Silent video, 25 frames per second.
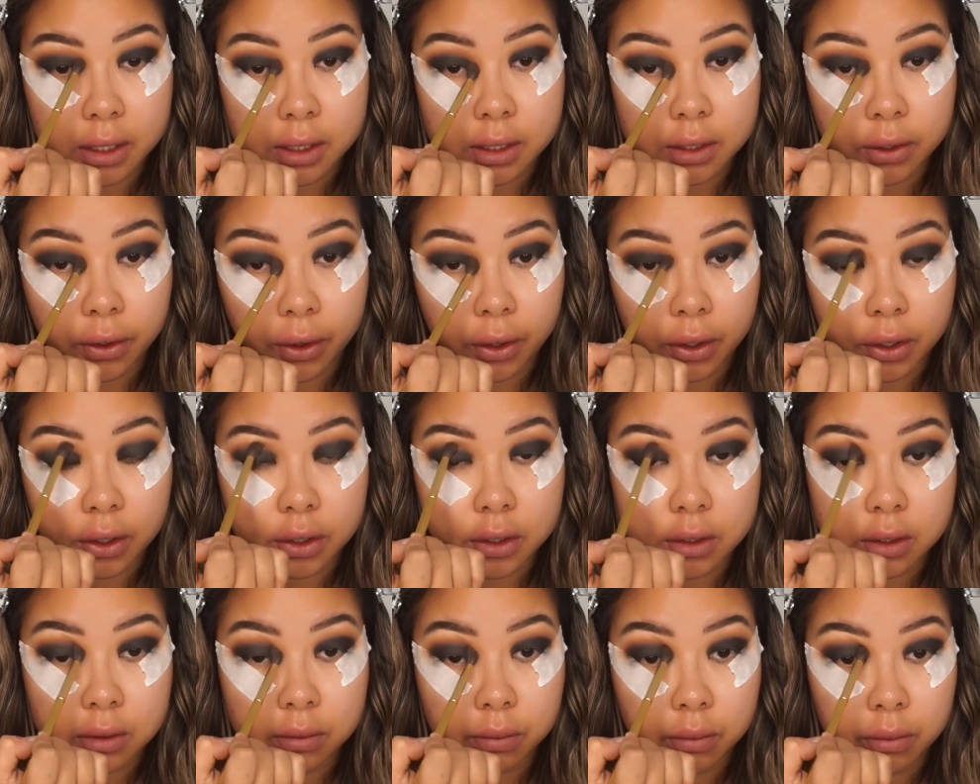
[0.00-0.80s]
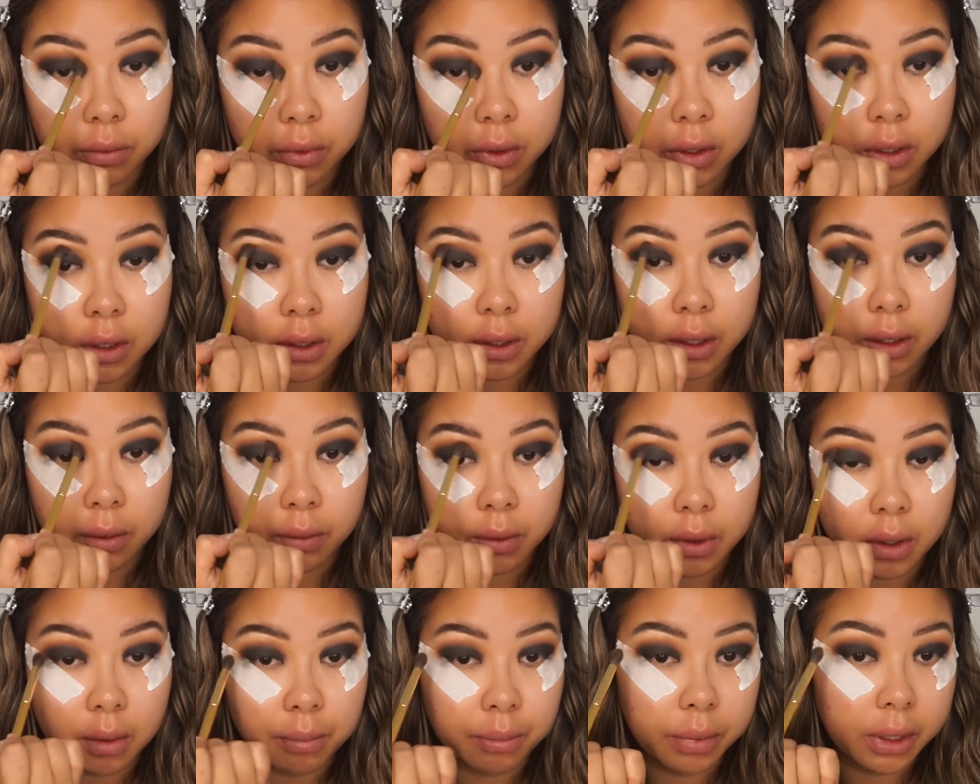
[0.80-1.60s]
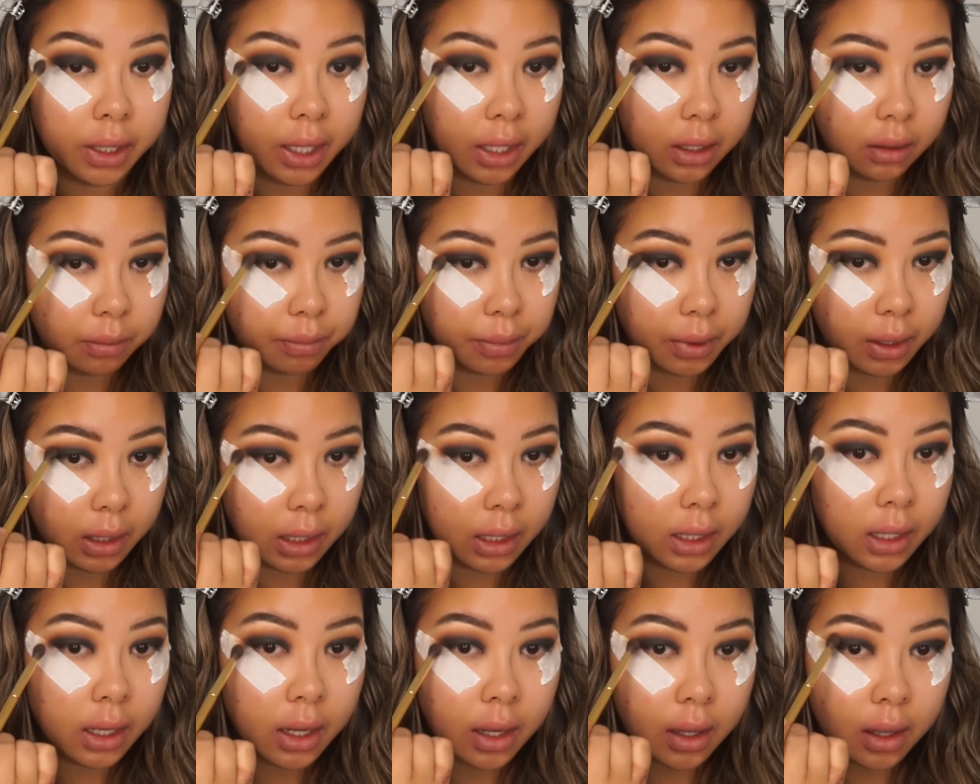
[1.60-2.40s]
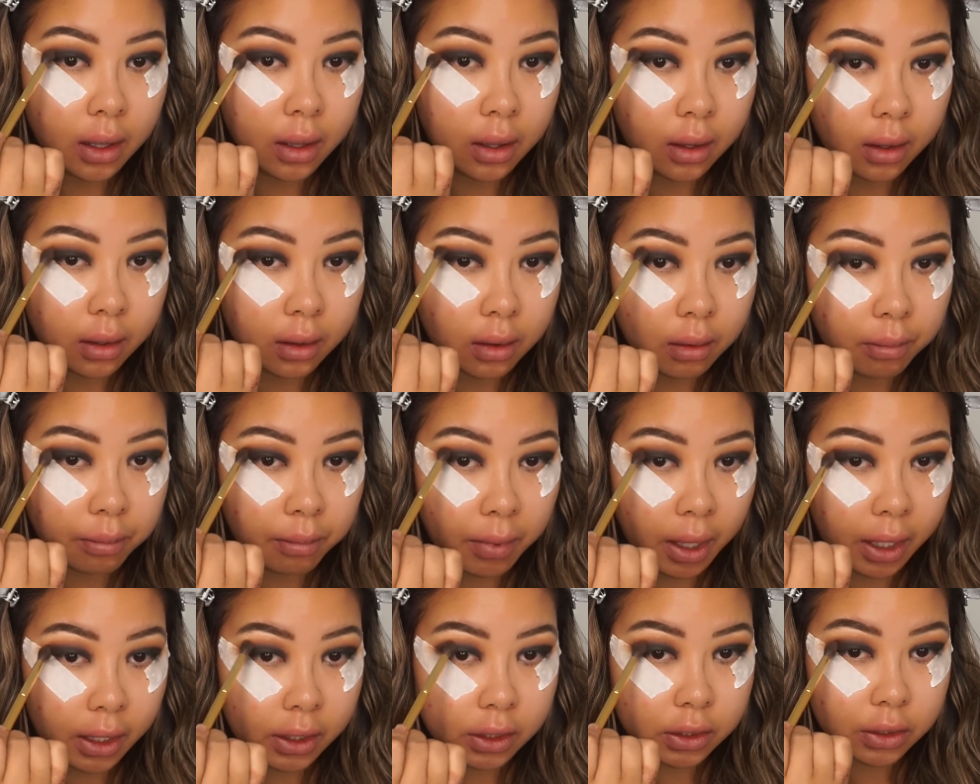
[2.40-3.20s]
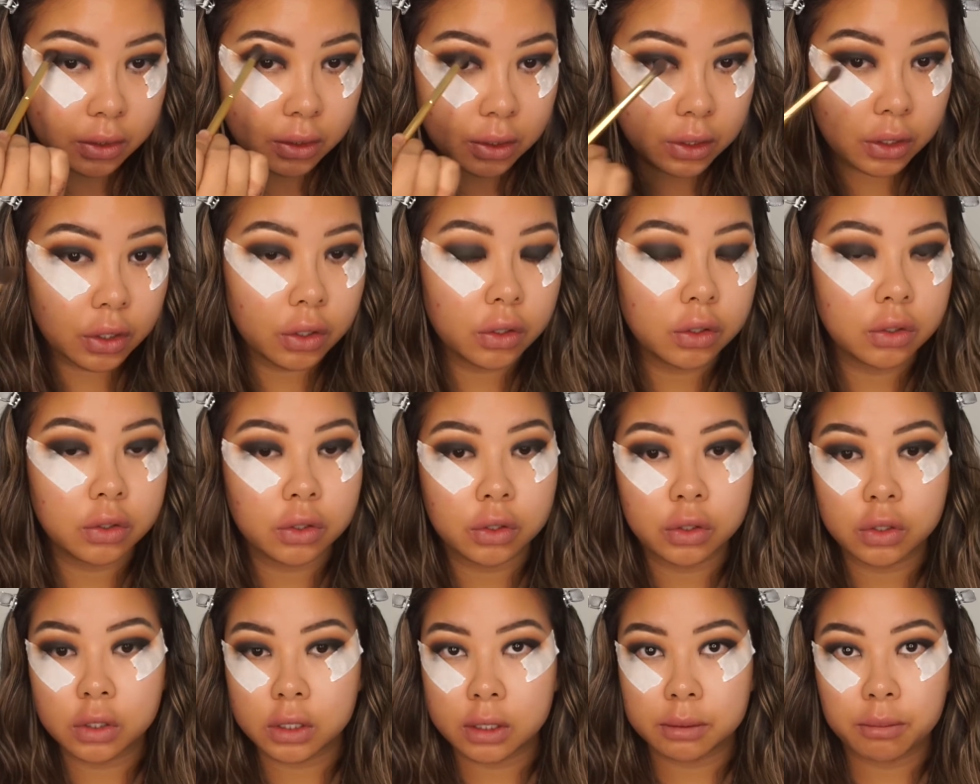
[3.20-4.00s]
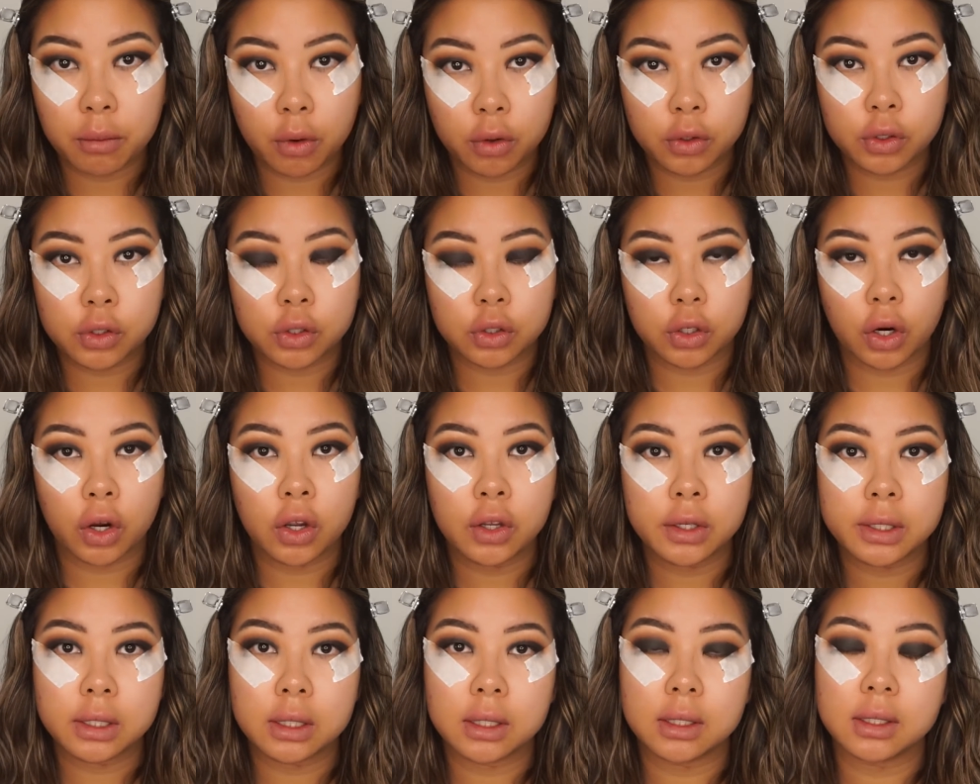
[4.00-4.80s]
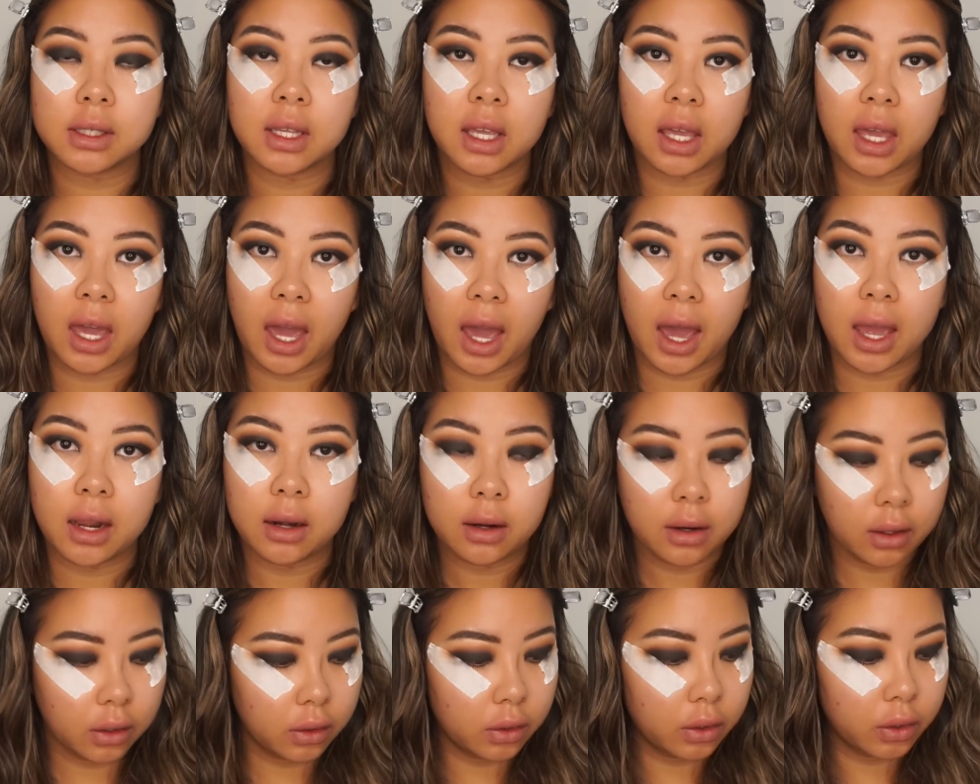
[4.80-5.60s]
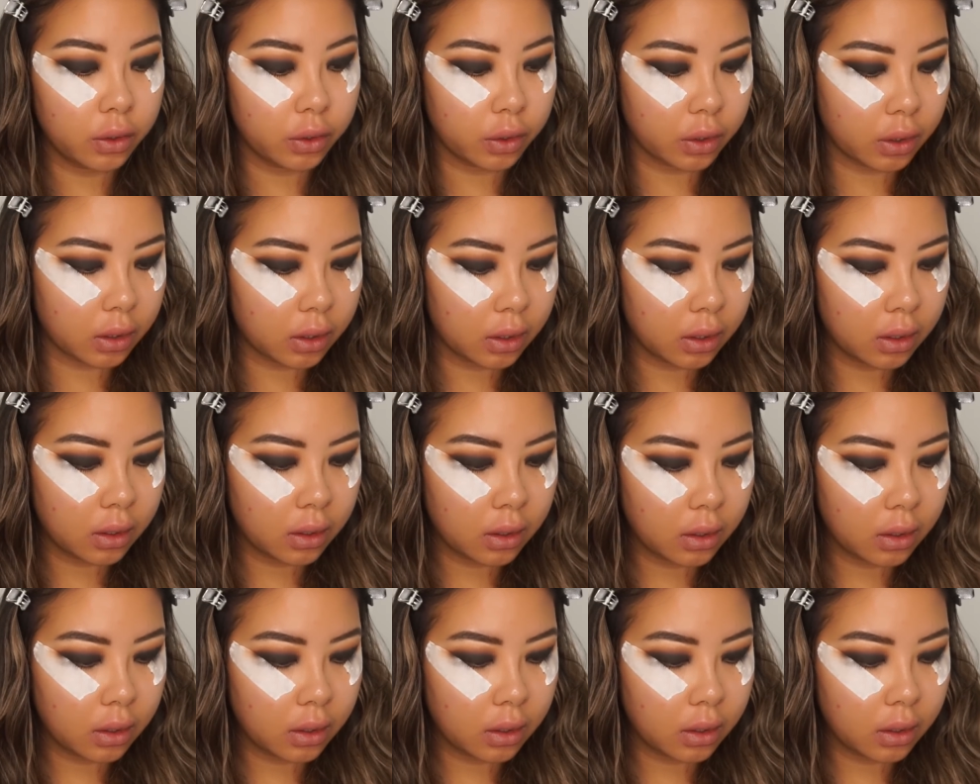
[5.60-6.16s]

So you just really want to blend, but make sure you do small strokes because it can look,